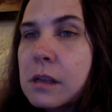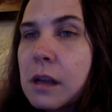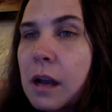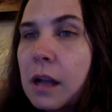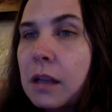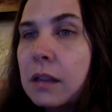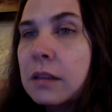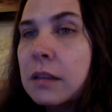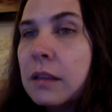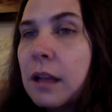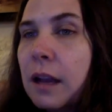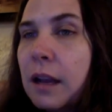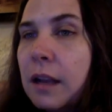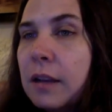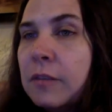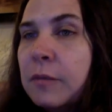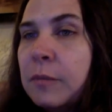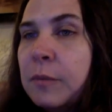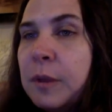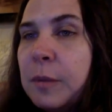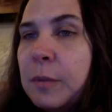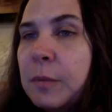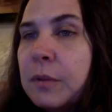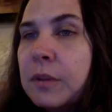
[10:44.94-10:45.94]
A lot of
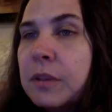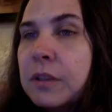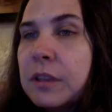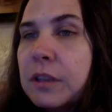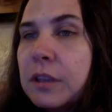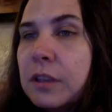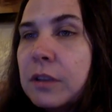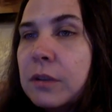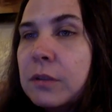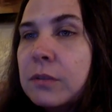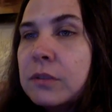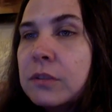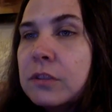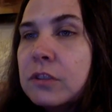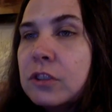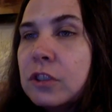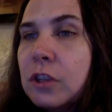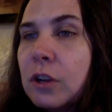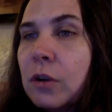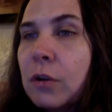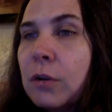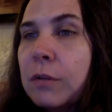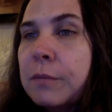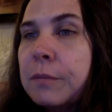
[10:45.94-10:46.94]
people accuse
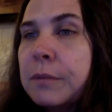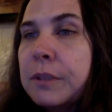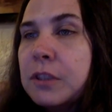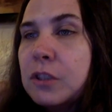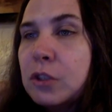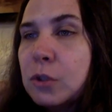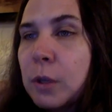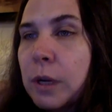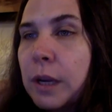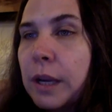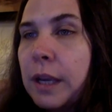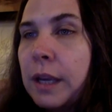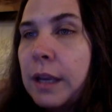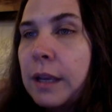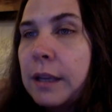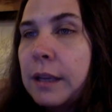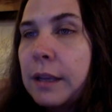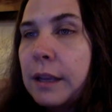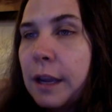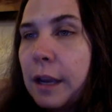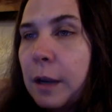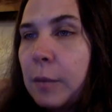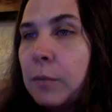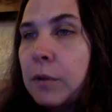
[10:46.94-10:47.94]
Joe of betraying
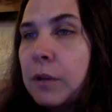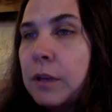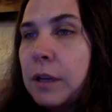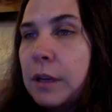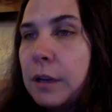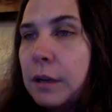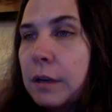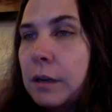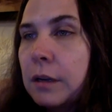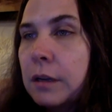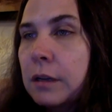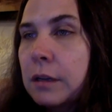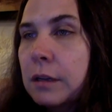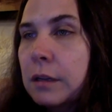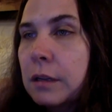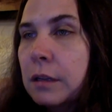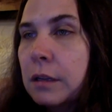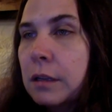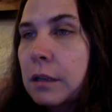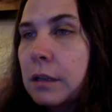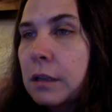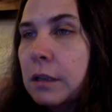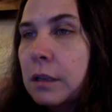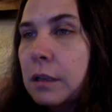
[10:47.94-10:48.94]
Cameron here.
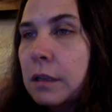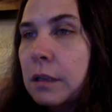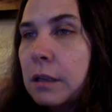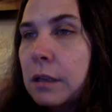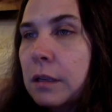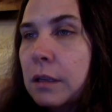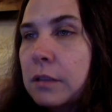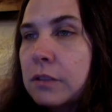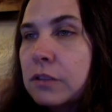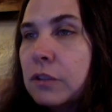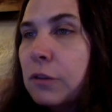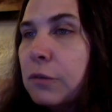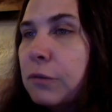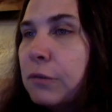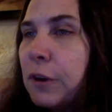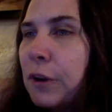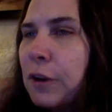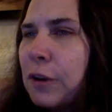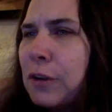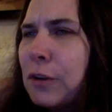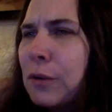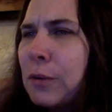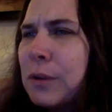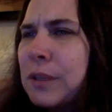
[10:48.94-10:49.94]
So
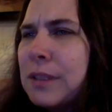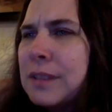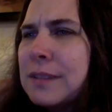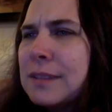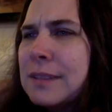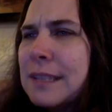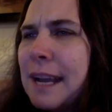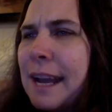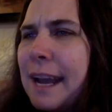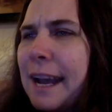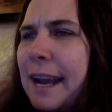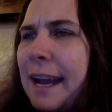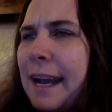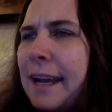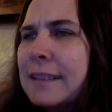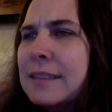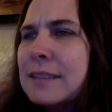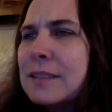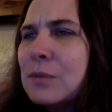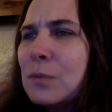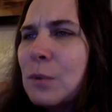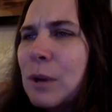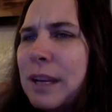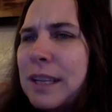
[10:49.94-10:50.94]
far, no one has
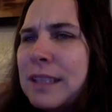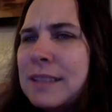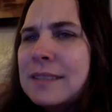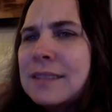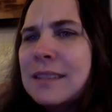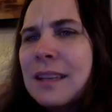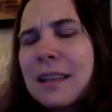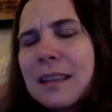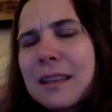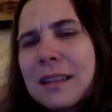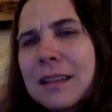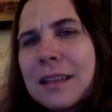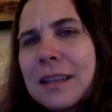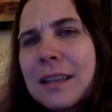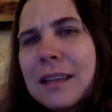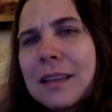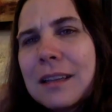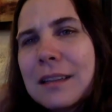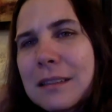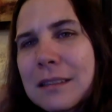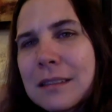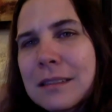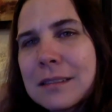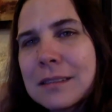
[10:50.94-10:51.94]
asked why he suddenly
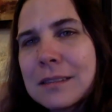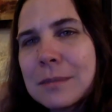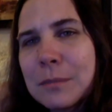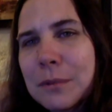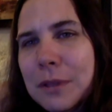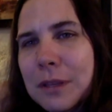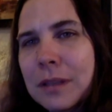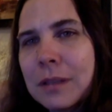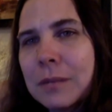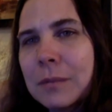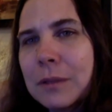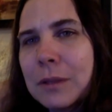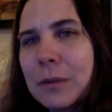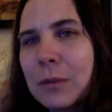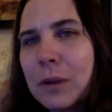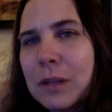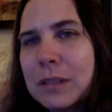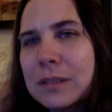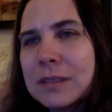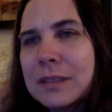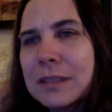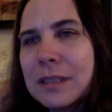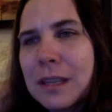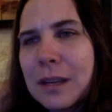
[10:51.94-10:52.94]
and inexplicably
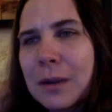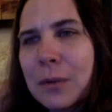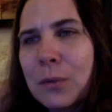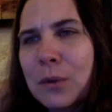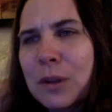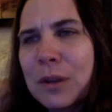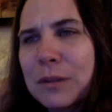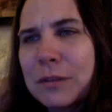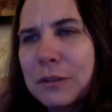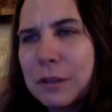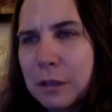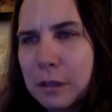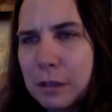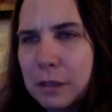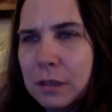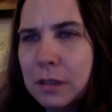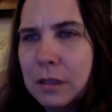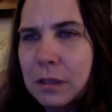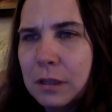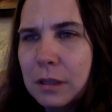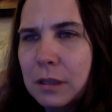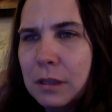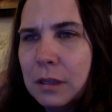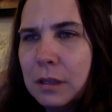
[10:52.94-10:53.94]
wants to get rid of her.
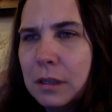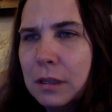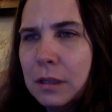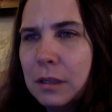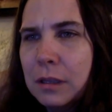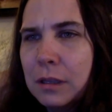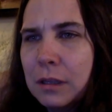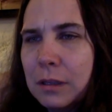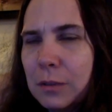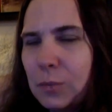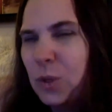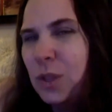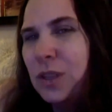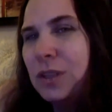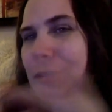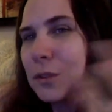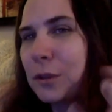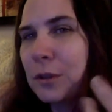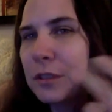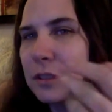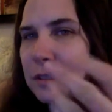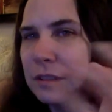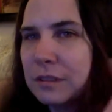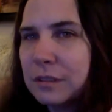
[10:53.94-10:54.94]
Well, of
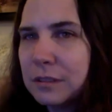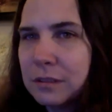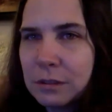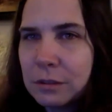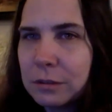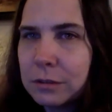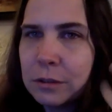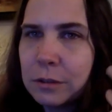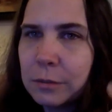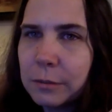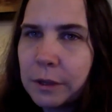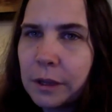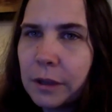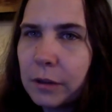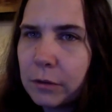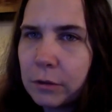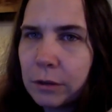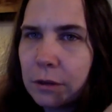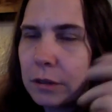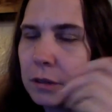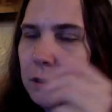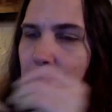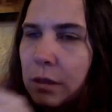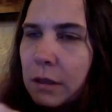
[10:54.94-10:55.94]
course, he's a sociopath,
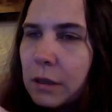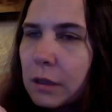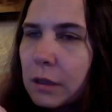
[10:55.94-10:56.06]
right?